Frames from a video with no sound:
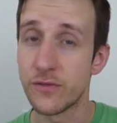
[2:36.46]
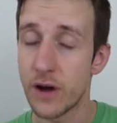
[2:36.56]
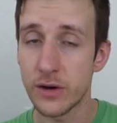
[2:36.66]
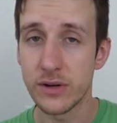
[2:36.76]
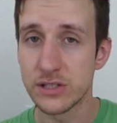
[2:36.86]
you
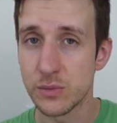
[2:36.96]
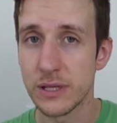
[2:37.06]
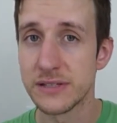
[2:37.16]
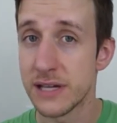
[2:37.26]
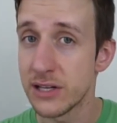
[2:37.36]
find razor
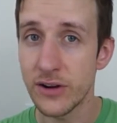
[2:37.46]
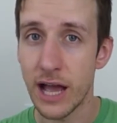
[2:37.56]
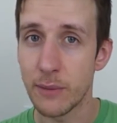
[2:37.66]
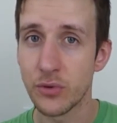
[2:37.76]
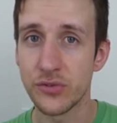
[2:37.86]
blades in your
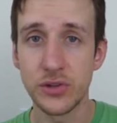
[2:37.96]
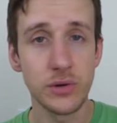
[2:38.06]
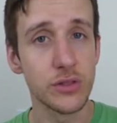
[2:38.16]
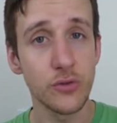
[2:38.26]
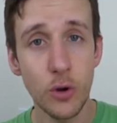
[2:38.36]
apples, you
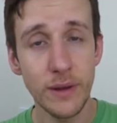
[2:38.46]
can throw